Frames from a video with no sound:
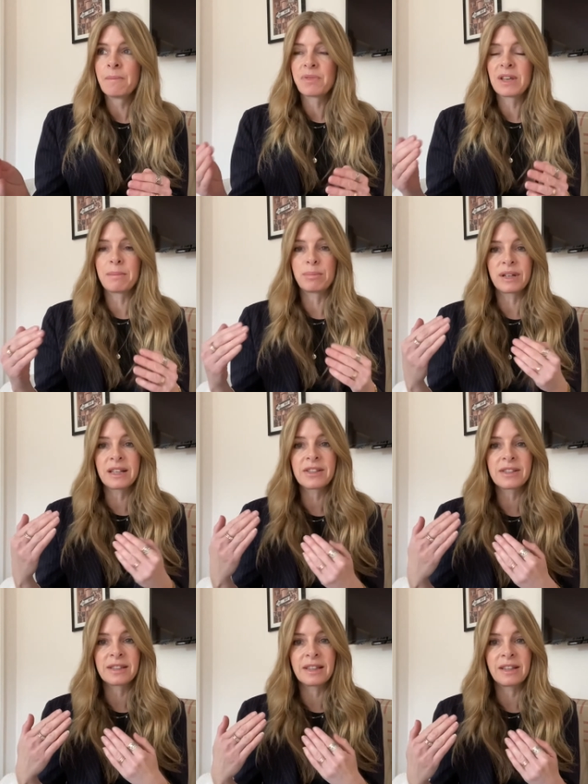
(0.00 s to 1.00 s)
it
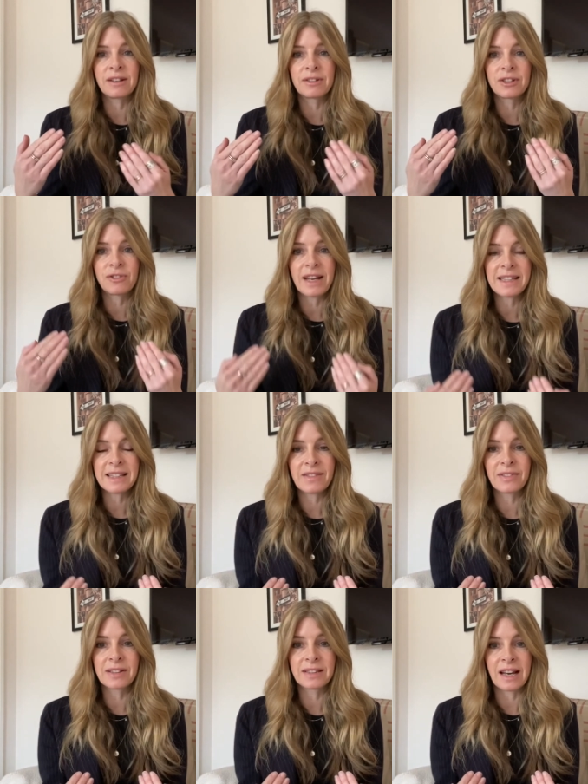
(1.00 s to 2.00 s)
brings stress
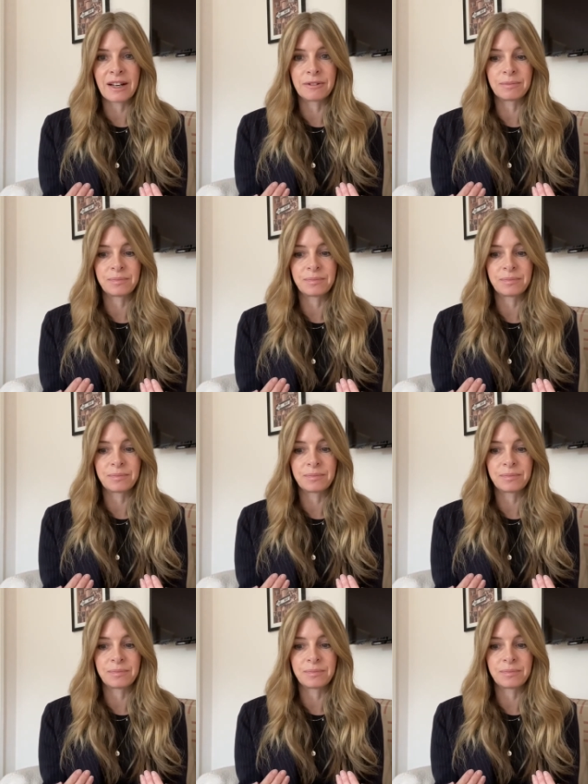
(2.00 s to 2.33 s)
levels down.